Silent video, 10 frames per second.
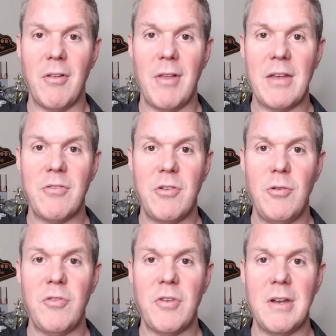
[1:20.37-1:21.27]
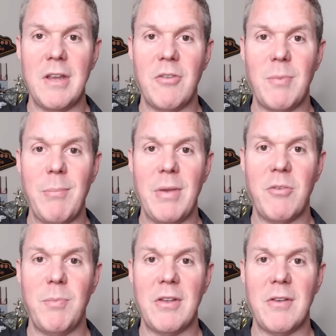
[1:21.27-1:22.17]
The last two Sundays, my
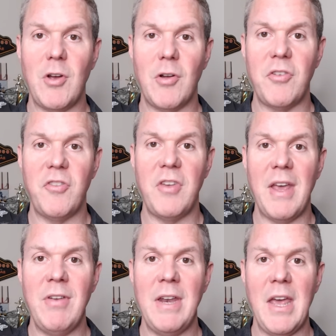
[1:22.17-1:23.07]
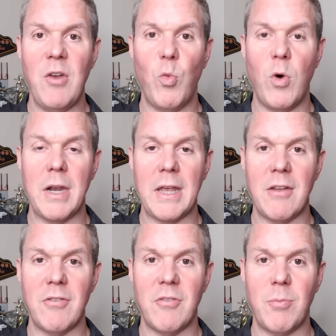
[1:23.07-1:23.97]
best bets have gone 7 and 1
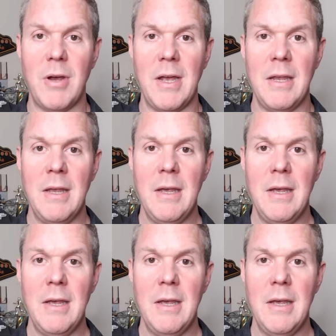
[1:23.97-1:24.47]
against the spread,